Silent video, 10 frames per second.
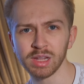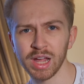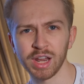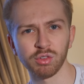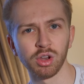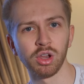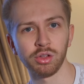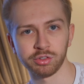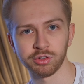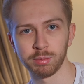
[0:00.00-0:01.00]
and I've got
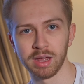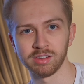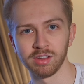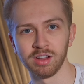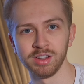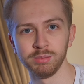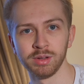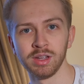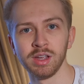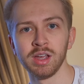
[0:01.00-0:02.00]
lots of spare time,
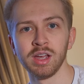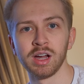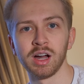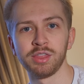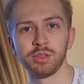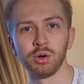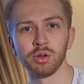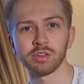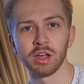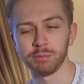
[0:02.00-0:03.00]
I
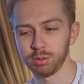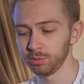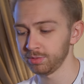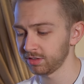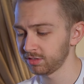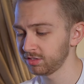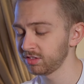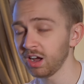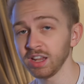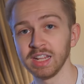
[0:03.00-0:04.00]
thought I'd pull up this
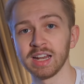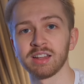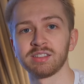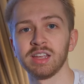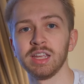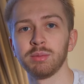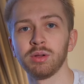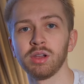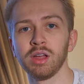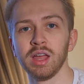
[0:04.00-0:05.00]
tiny glass
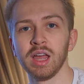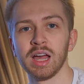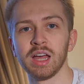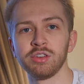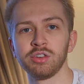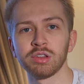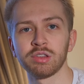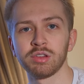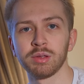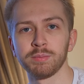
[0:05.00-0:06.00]
table and
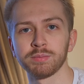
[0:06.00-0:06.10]
just